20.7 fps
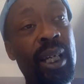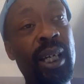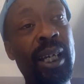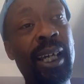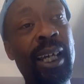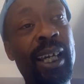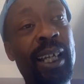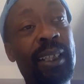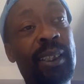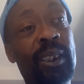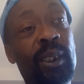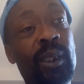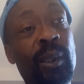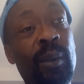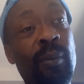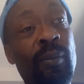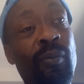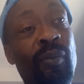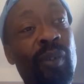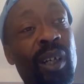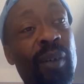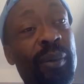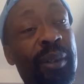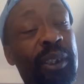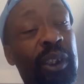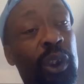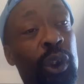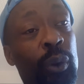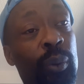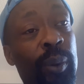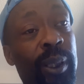had some very
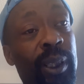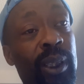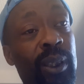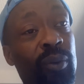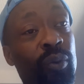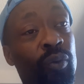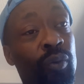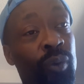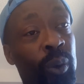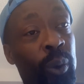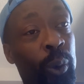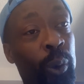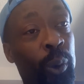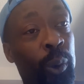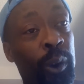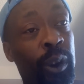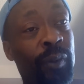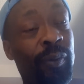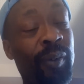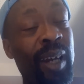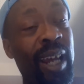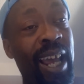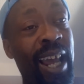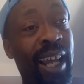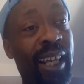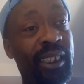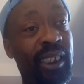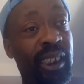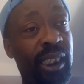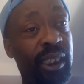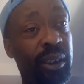strict rules for
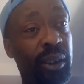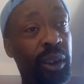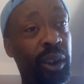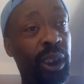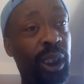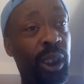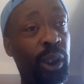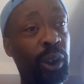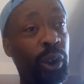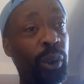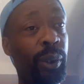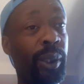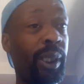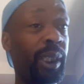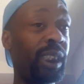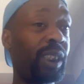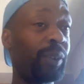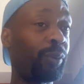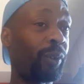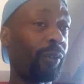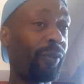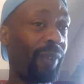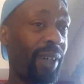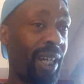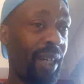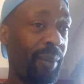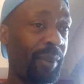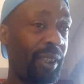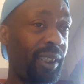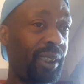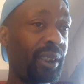access to shelter, at least for
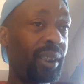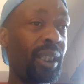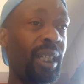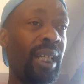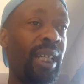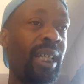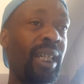families.